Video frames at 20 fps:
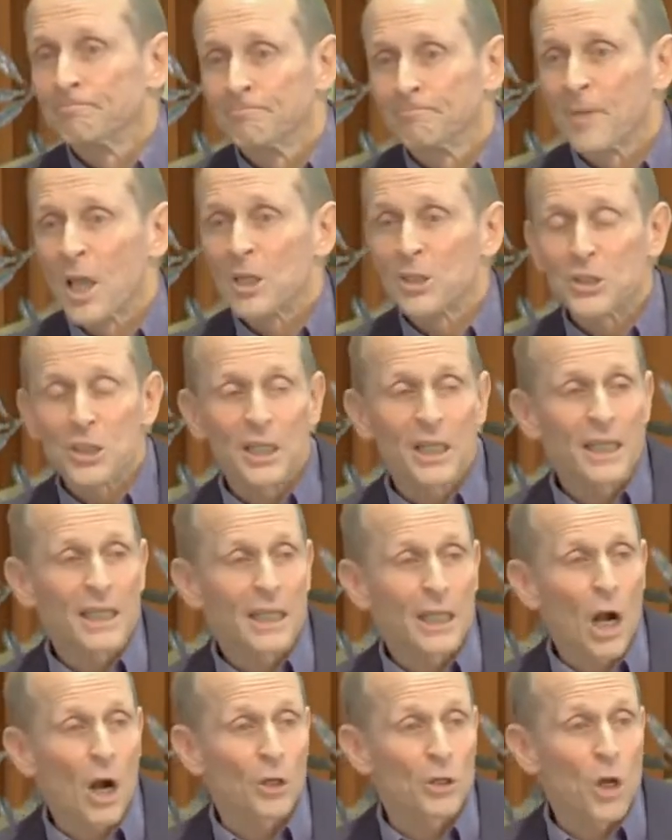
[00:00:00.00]
sitting
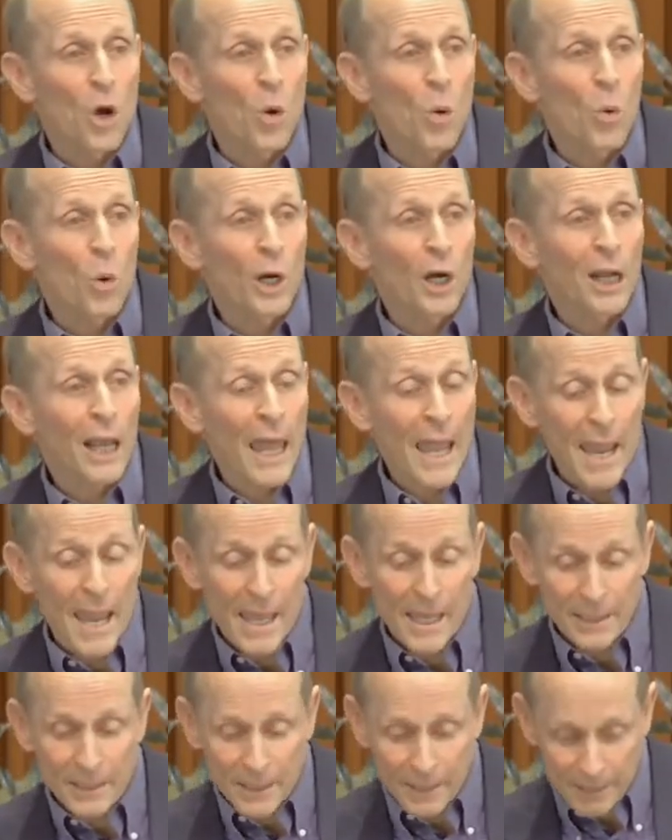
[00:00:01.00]
in our nowhere
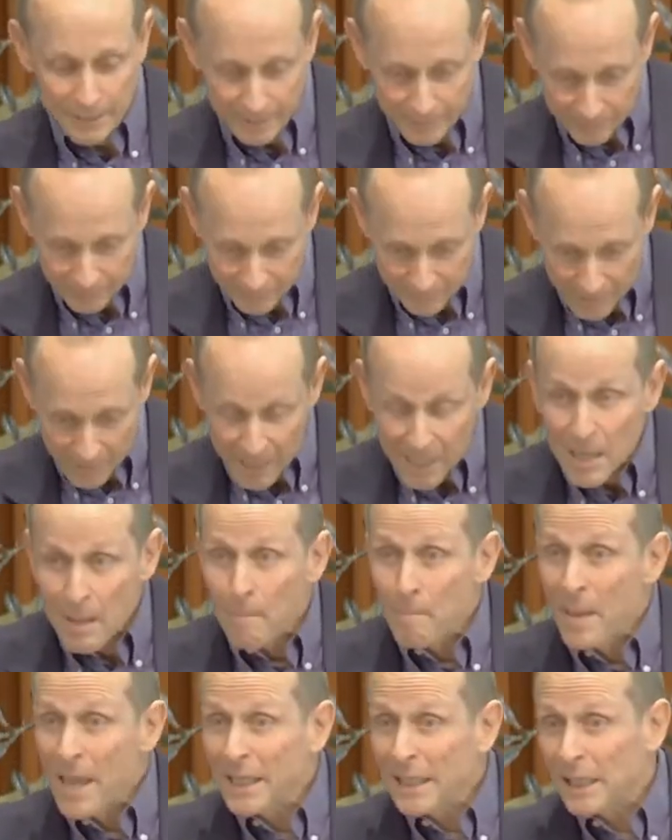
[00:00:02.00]
land,
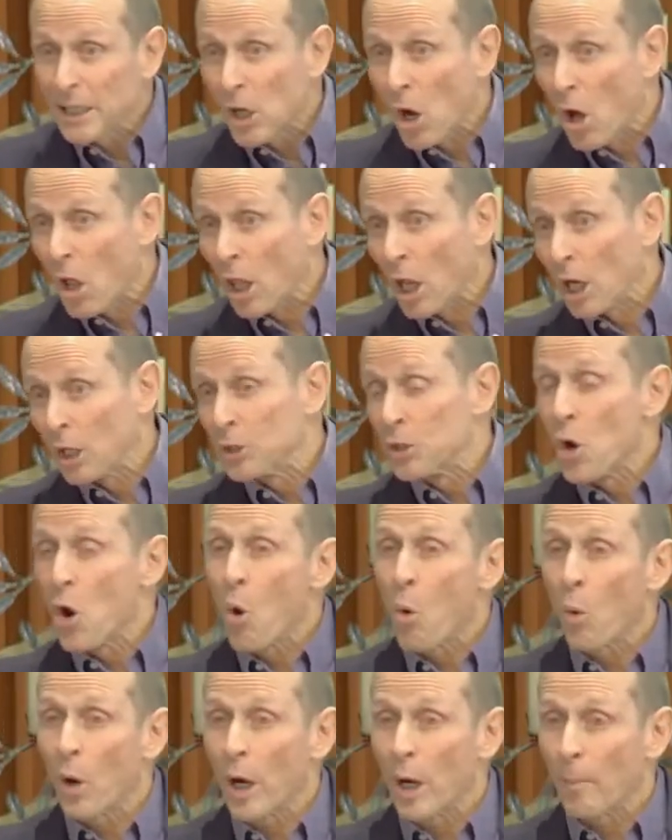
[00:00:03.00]
making all our
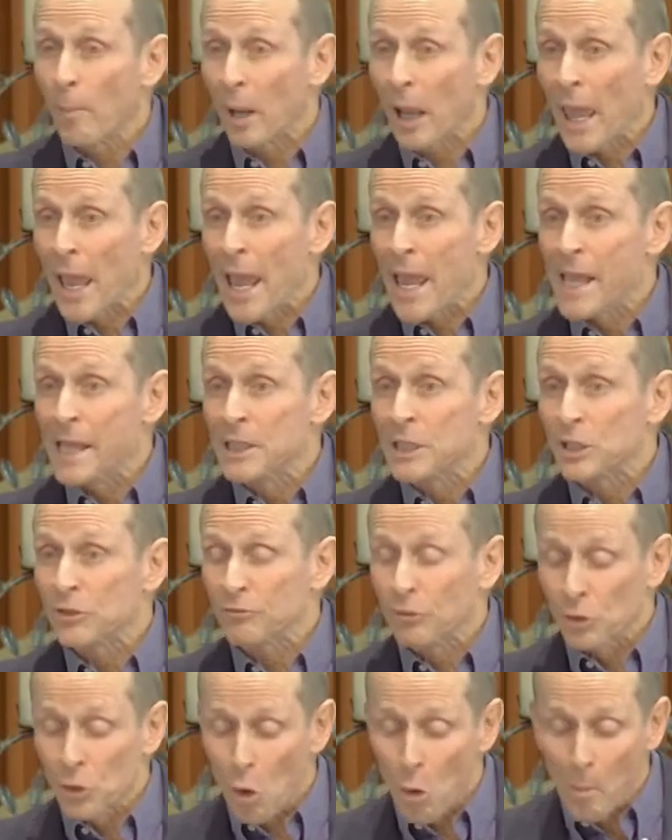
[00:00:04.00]
nowhere plans
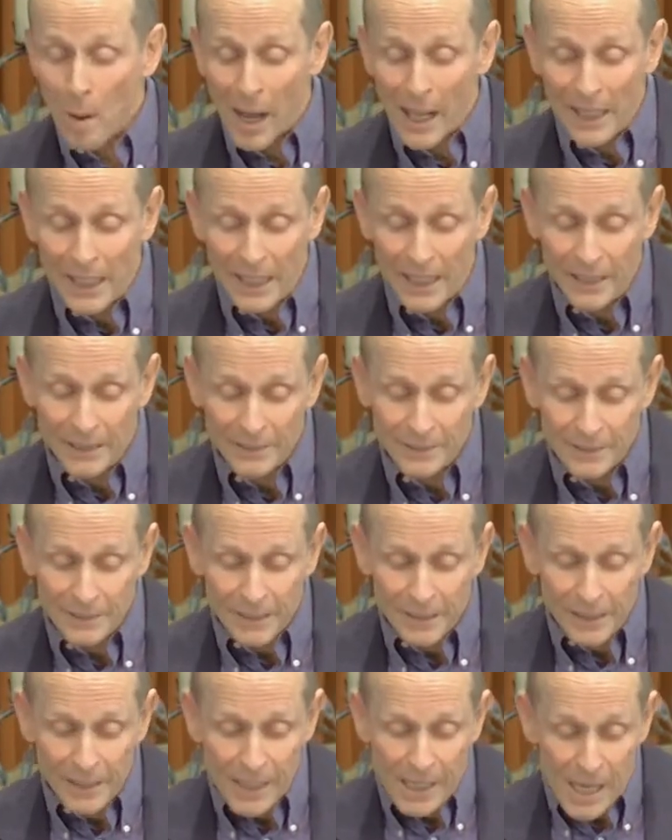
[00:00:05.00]
for nobody.
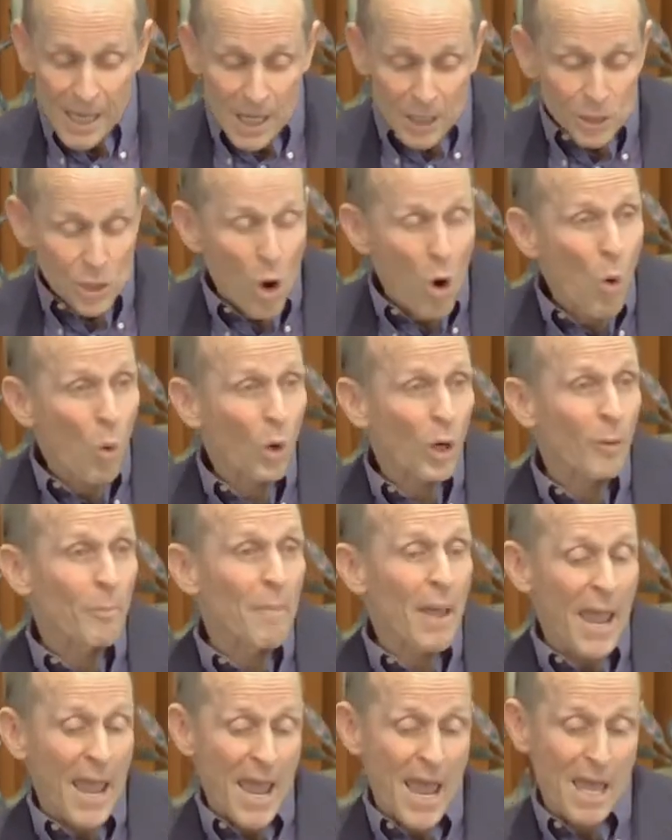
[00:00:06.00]
Nowhere
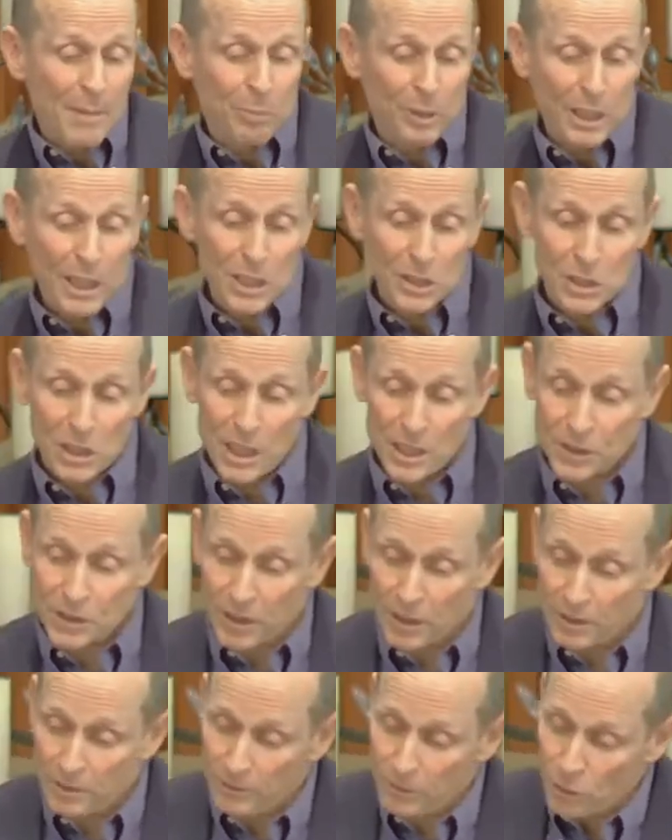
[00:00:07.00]
man, please
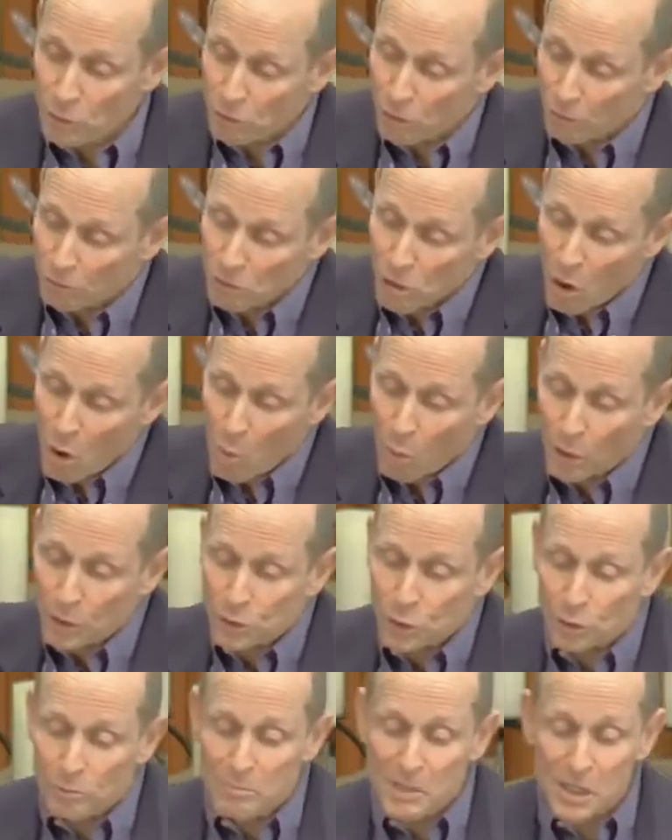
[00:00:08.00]
listen, you don't know
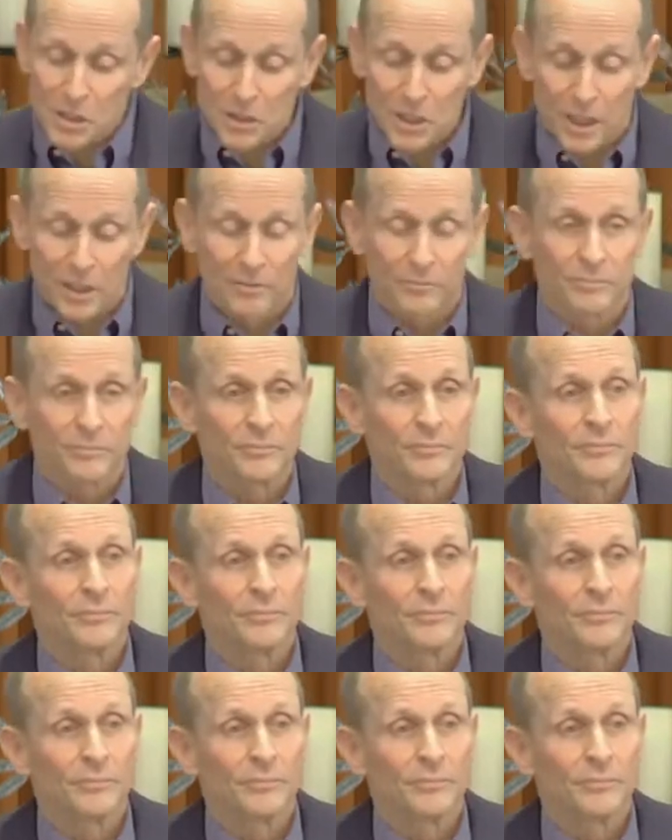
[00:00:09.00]
what you're missing.